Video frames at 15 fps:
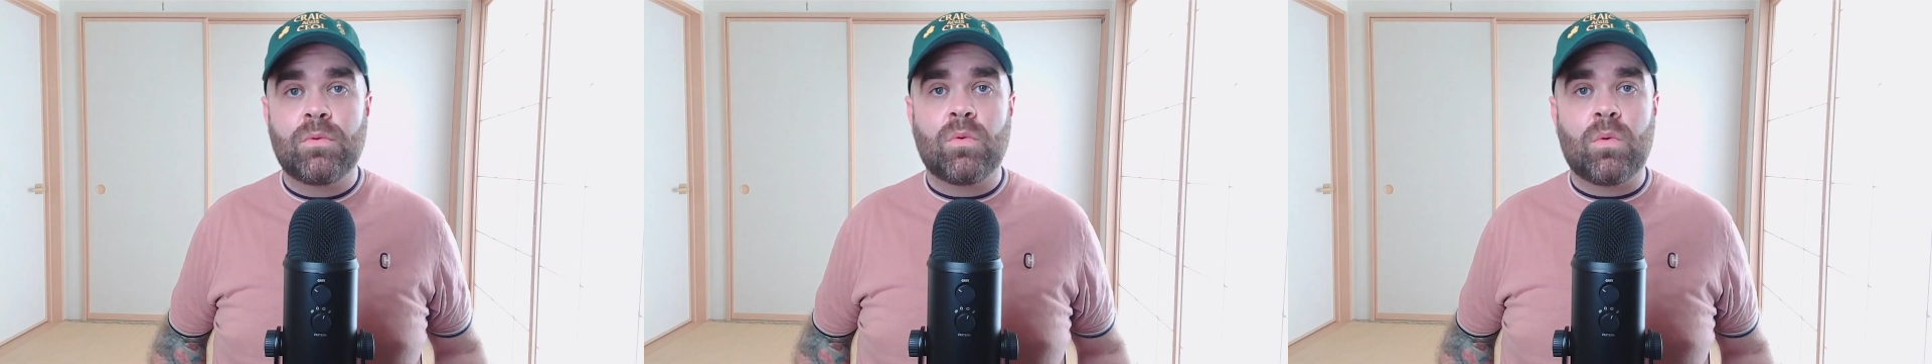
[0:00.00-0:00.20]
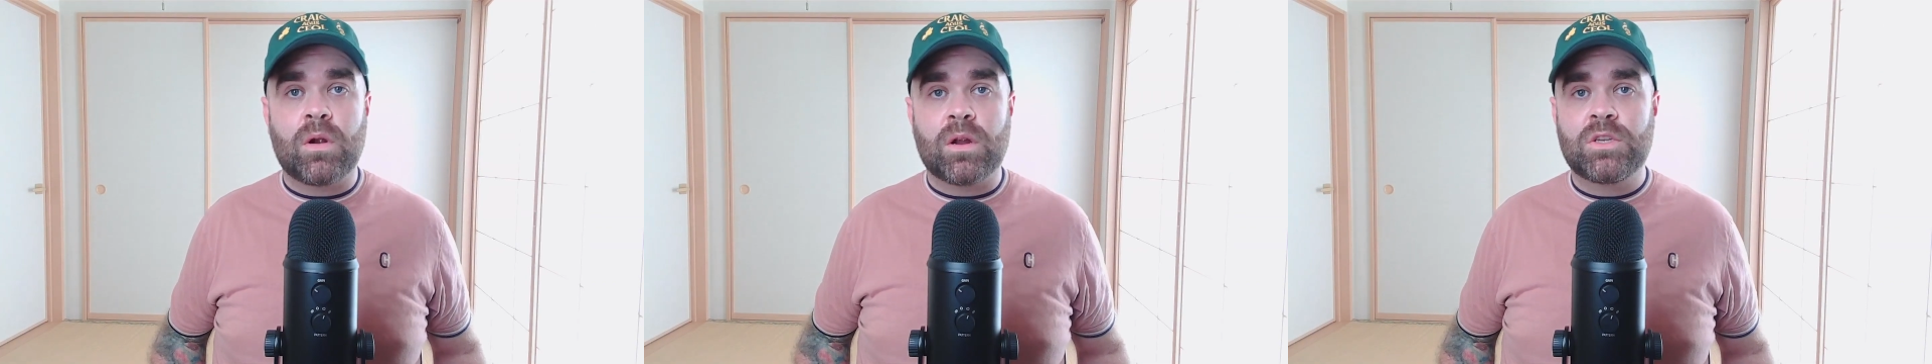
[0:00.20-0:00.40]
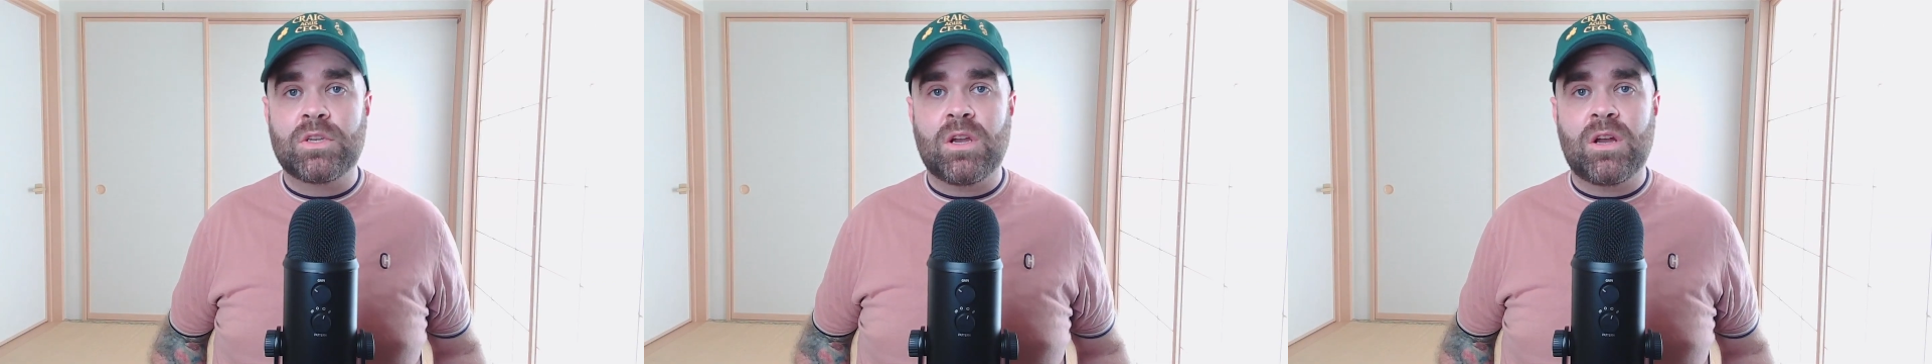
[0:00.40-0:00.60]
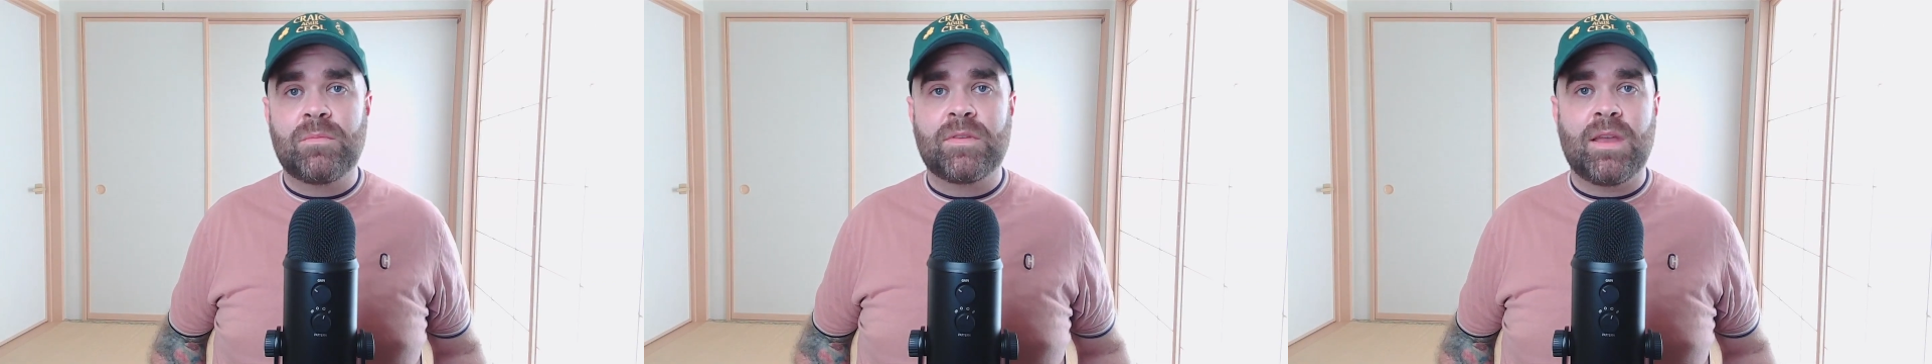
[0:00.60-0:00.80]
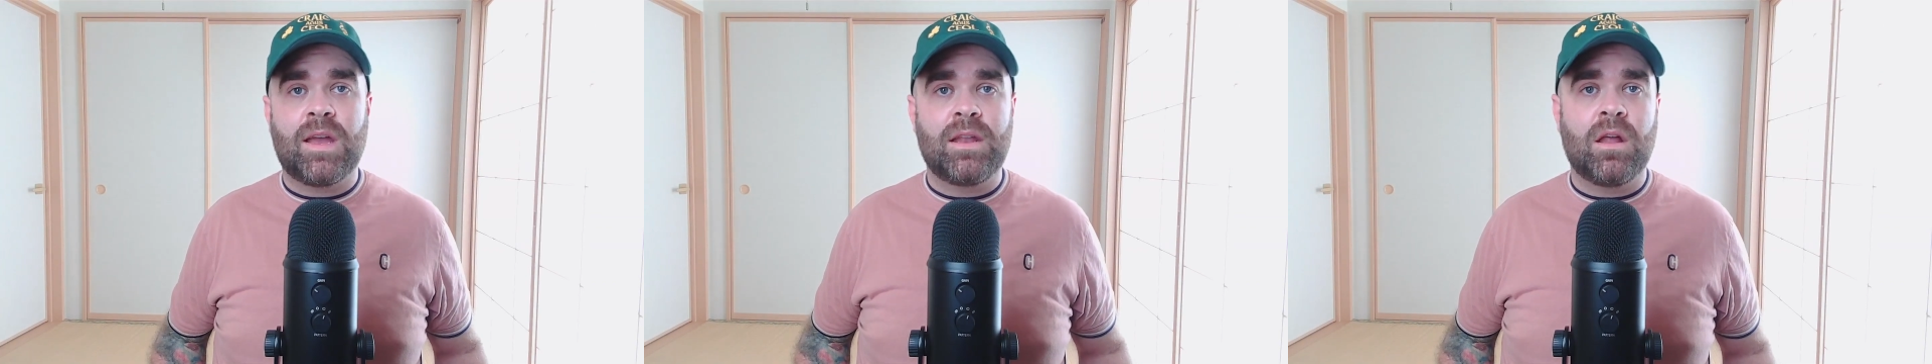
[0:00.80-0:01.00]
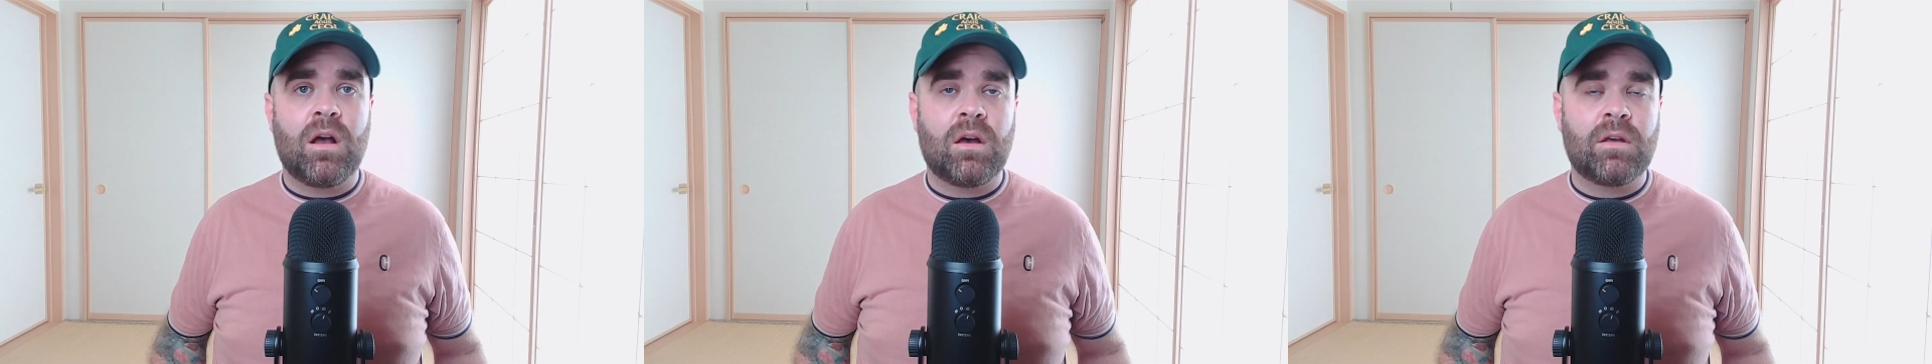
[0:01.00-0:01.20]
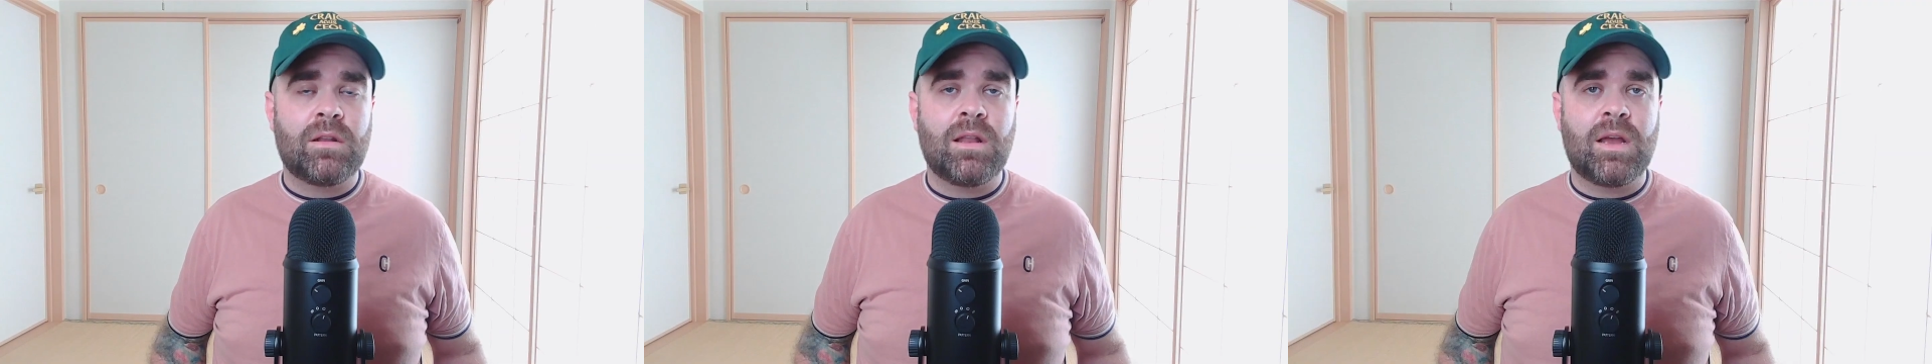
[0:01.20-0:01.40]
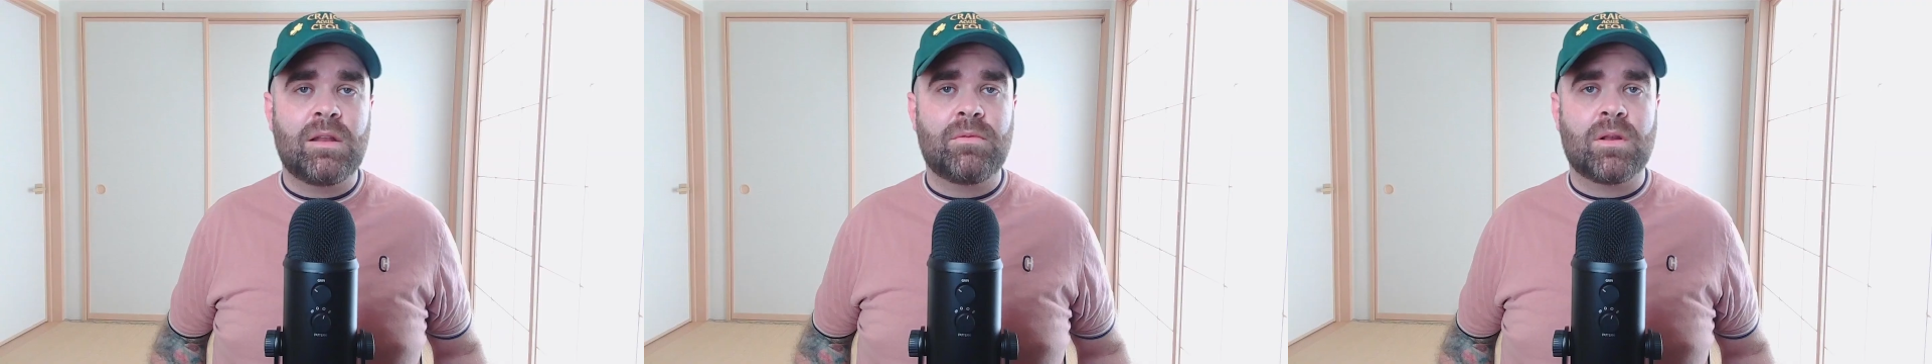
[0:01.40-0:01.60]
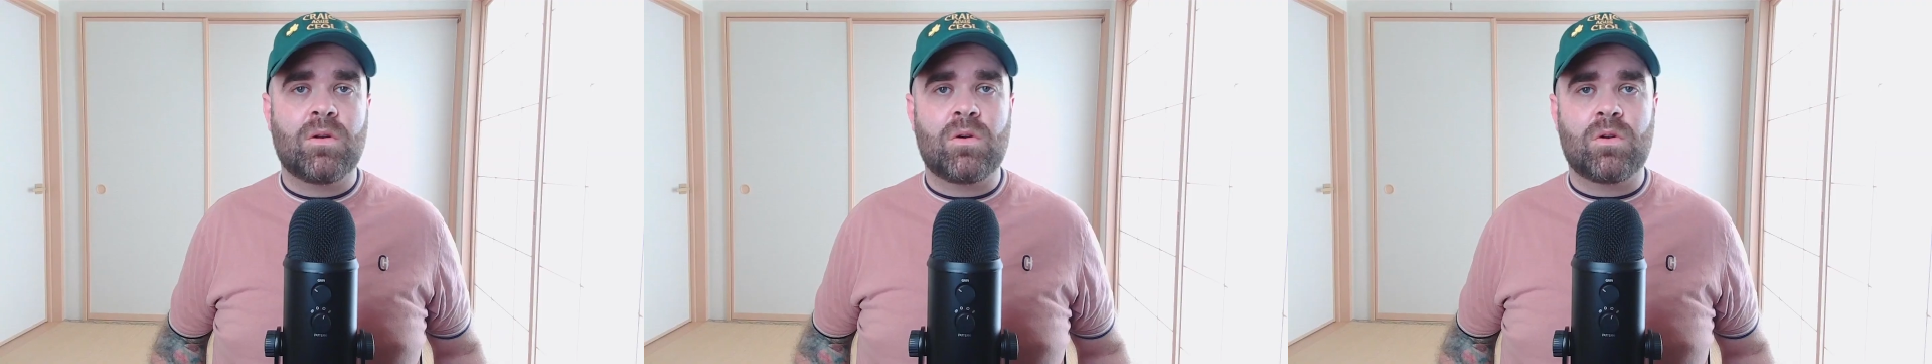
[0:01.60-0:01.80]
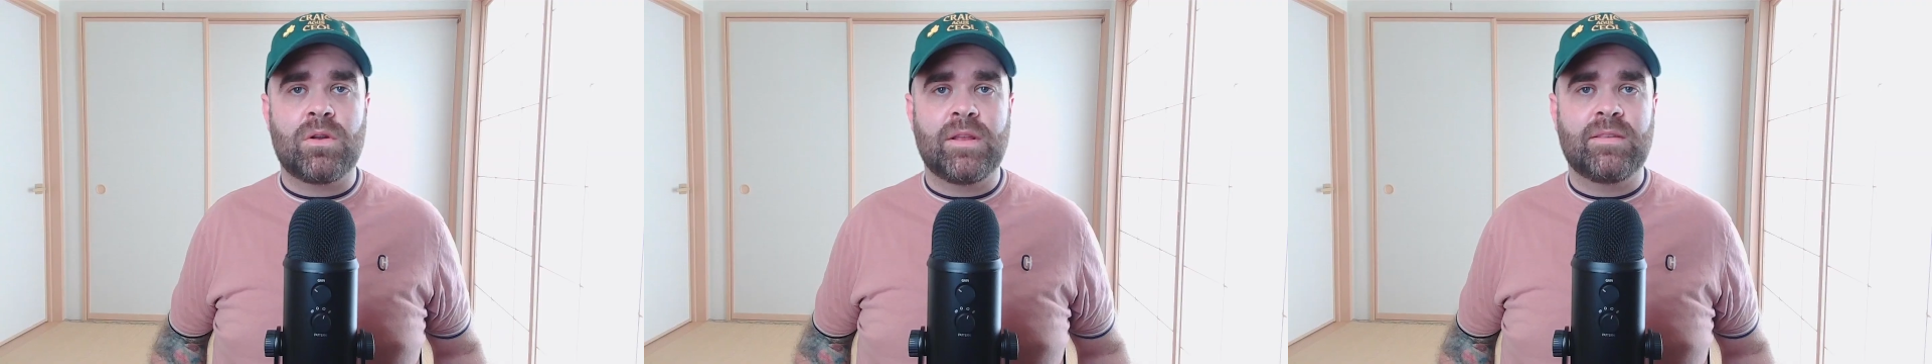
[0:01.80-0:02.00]
workshops, and online
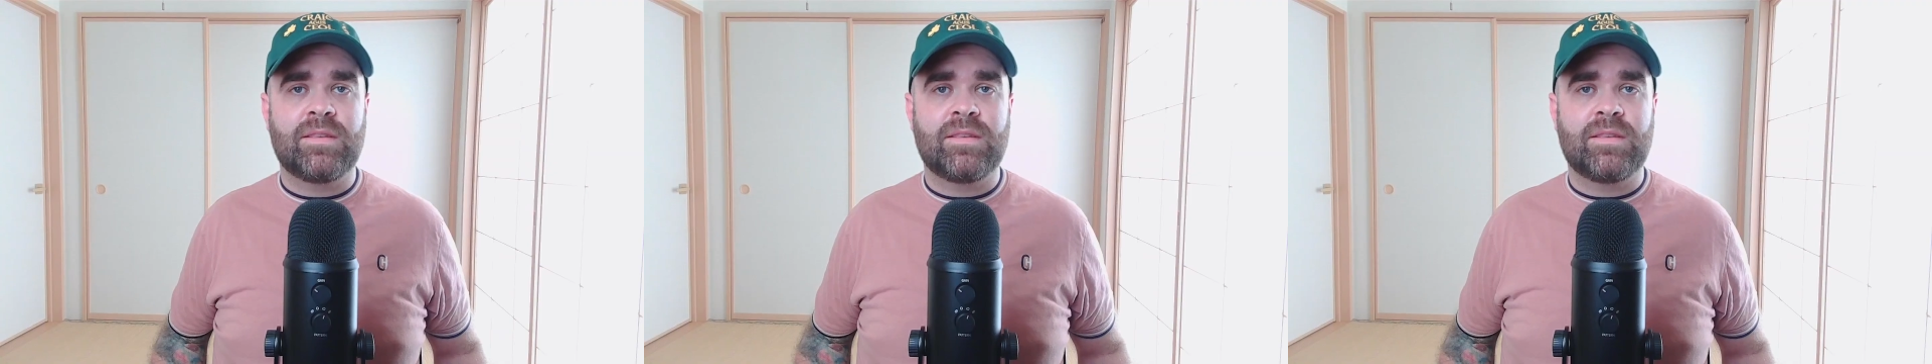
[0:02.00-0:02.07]
recordings